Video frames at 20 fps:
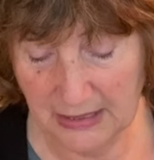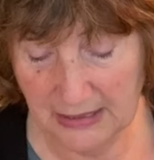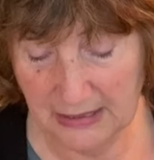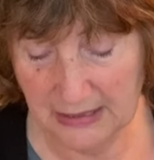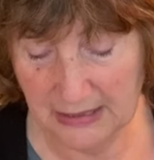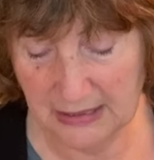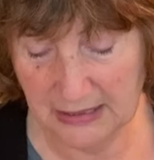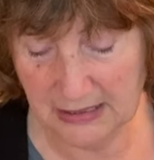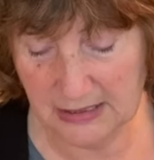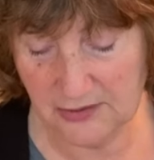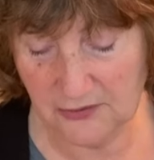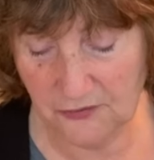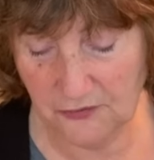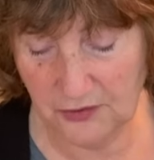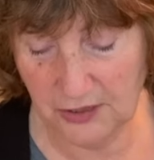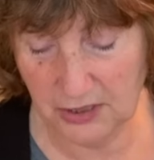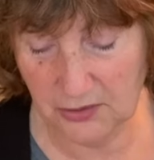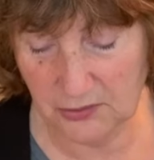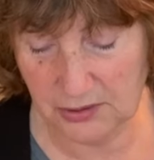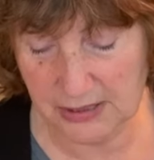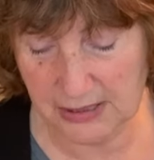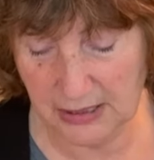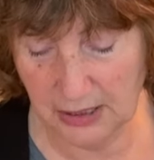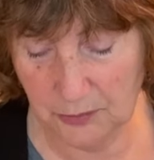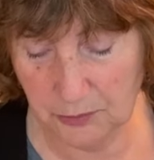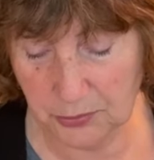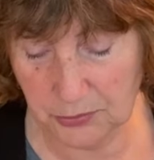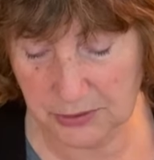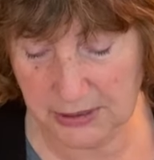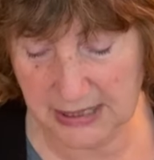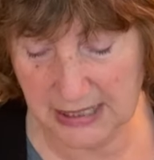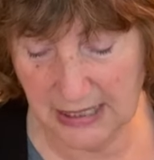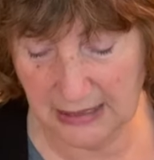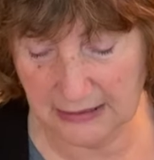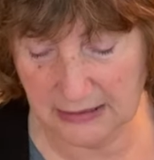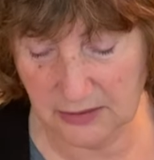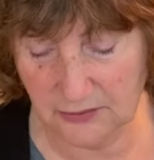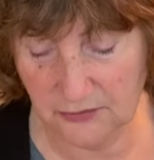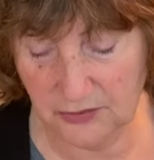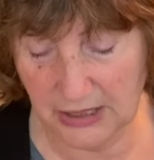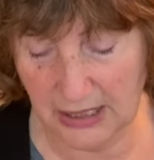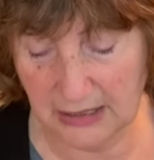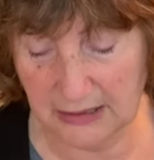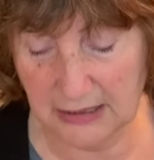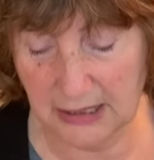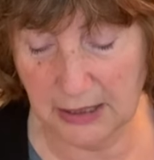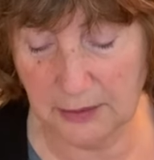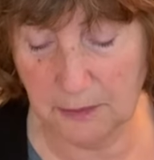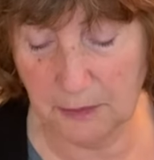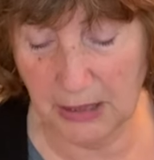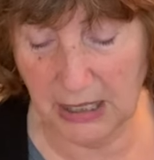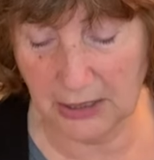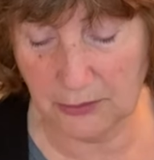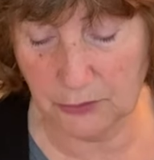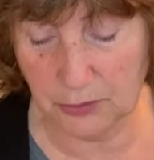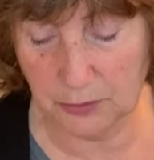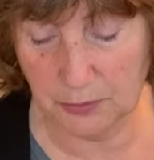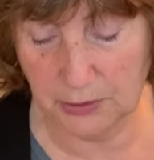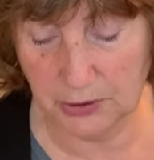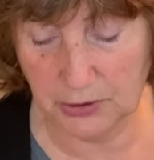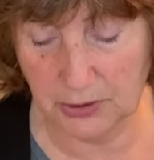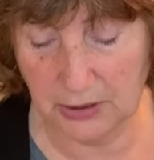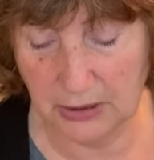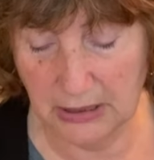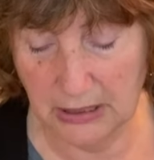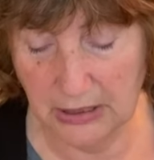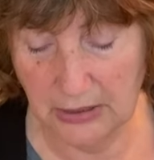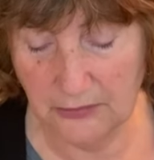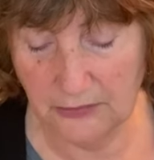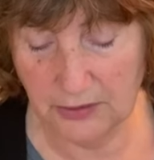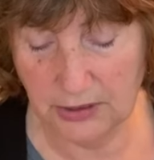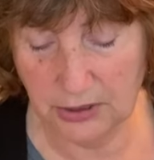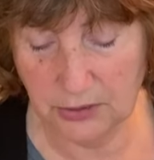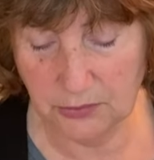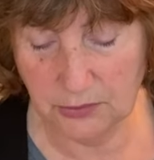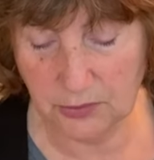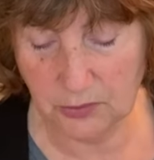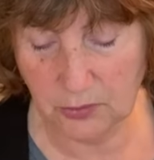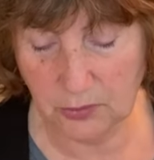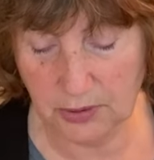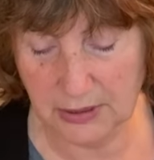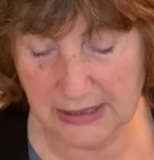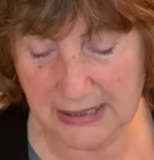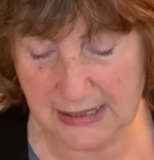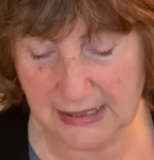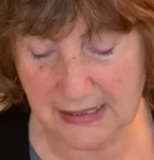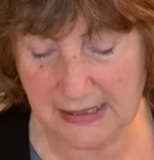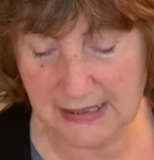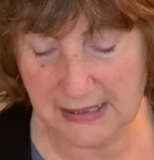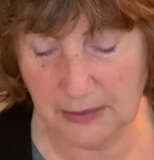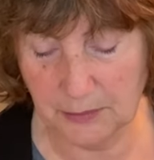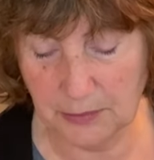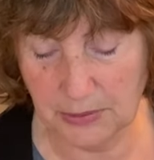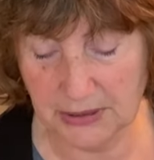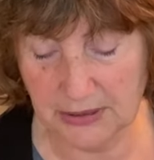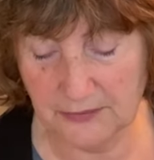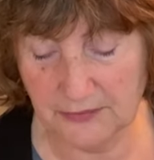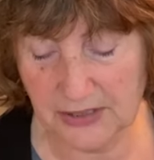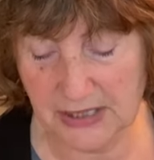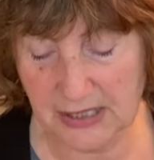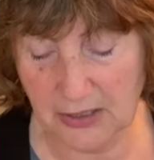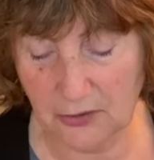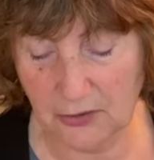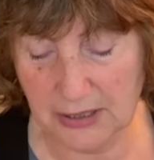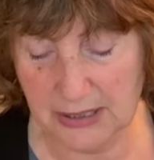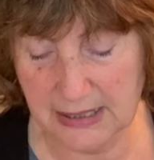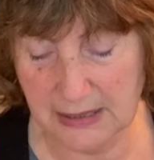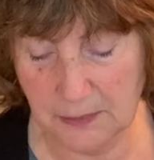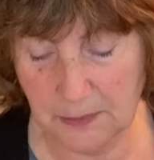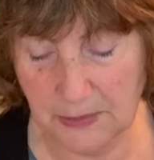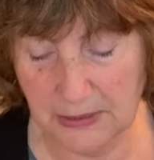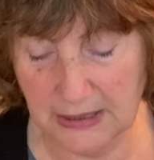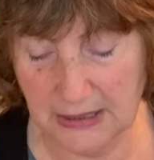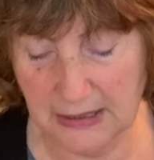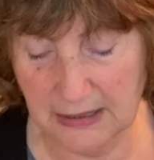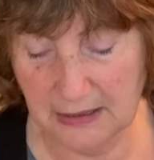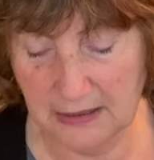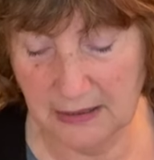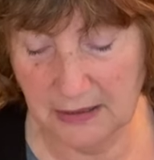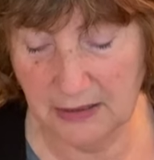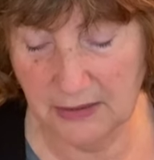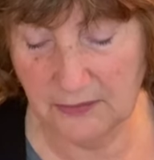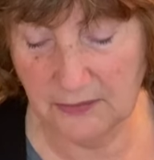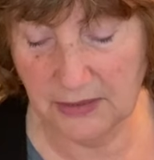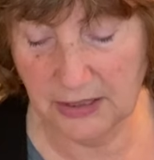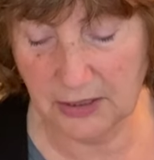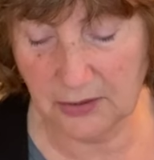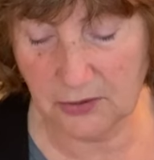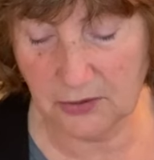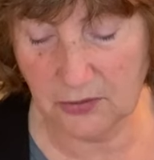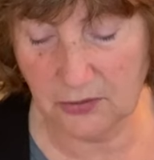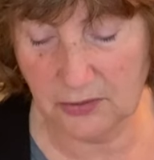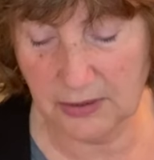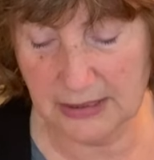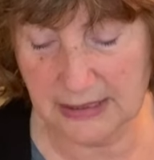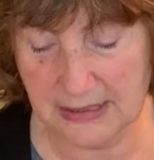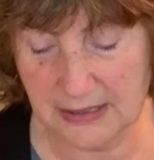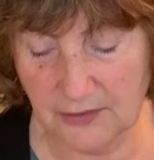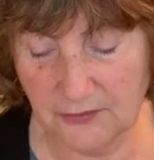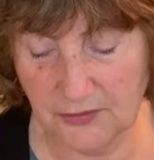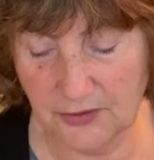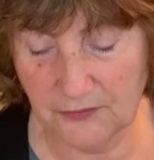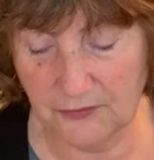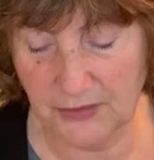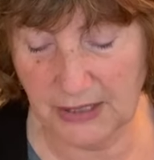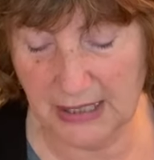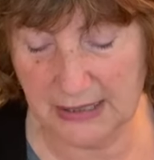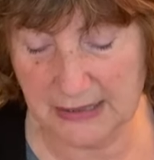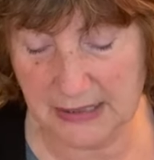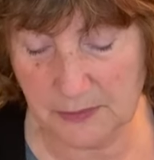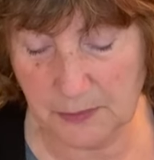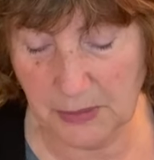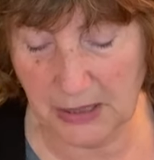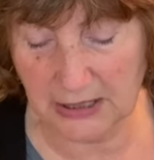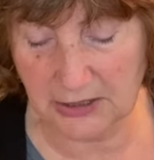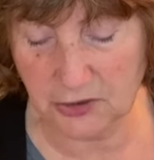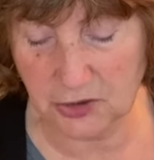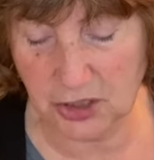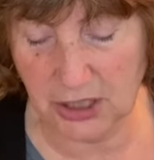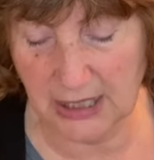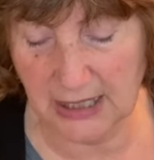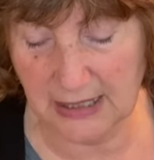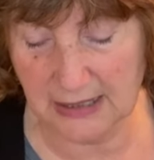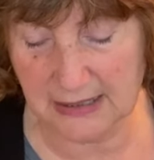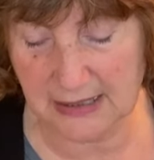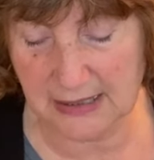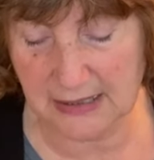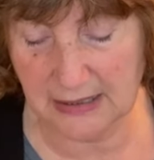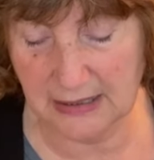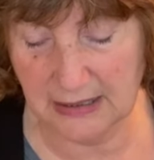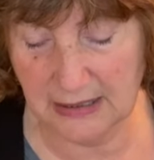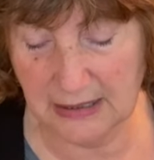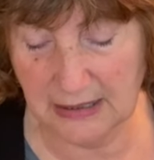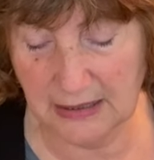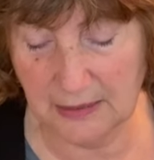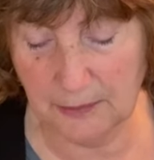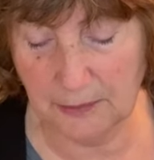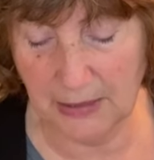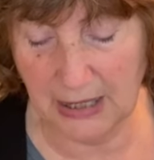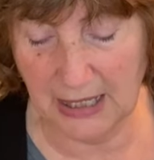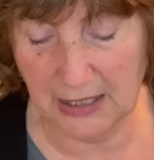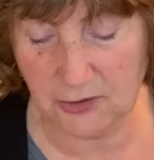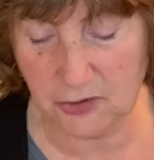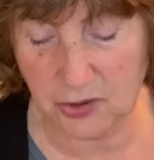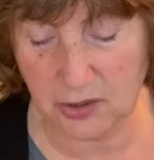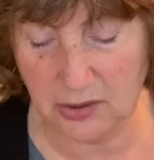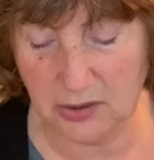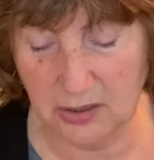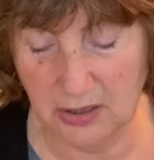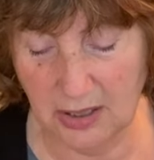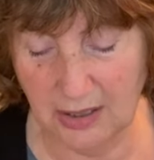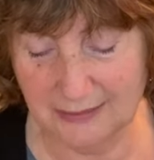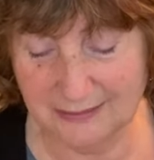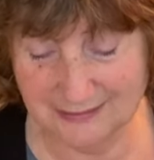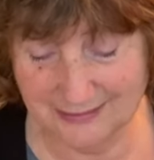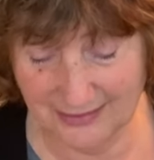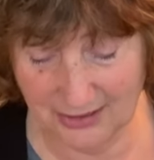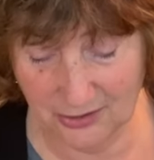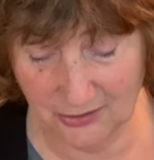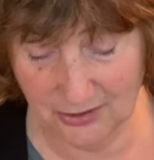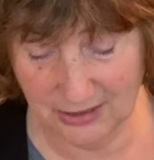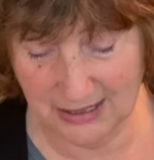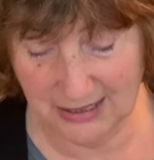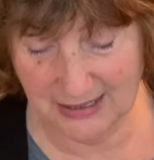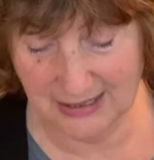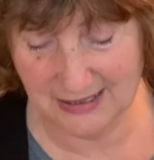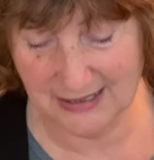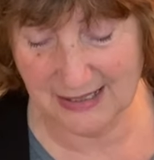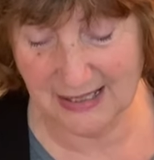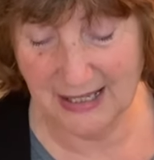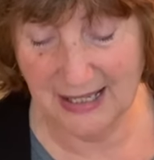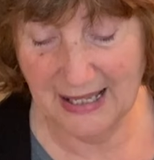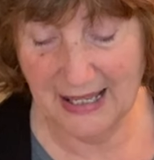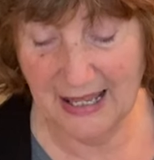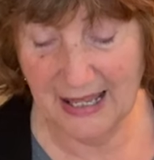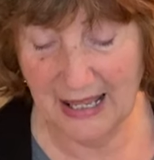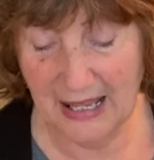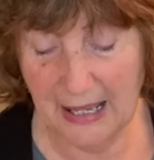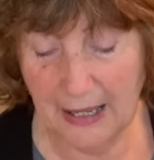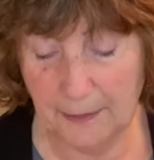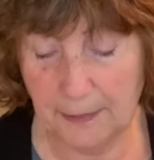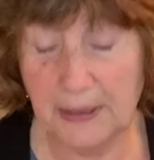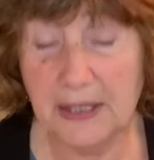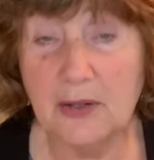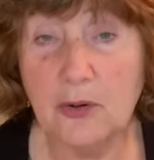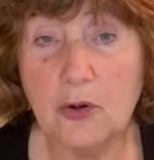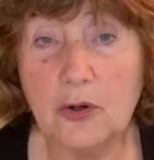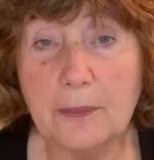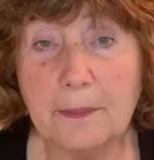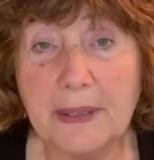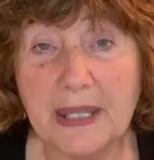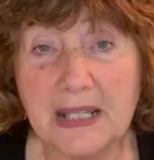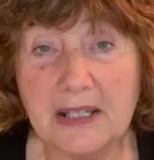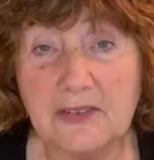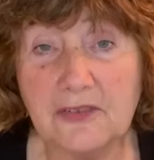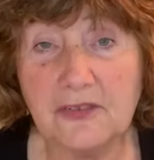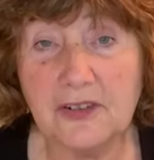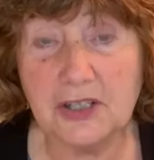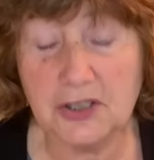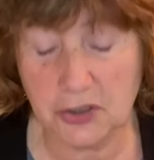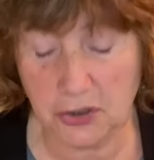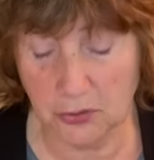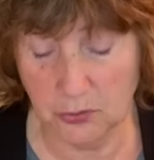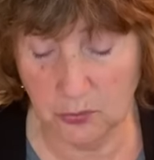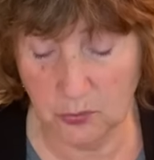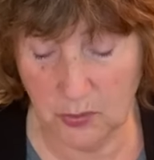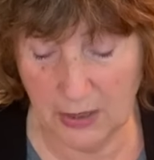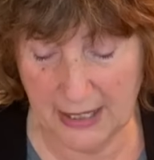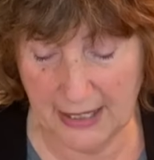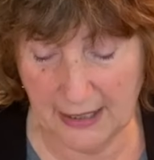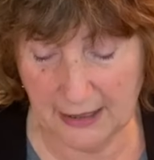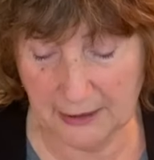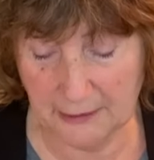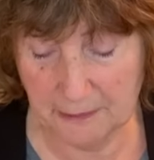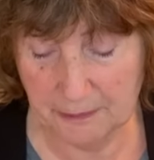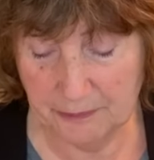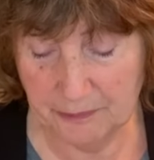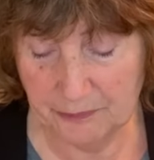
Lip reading: It is fierce and protective yet admirable. The unicorn is the symbol of serendipity, the occurrence of events by chance in a magical, there it is, happy or beneficial way.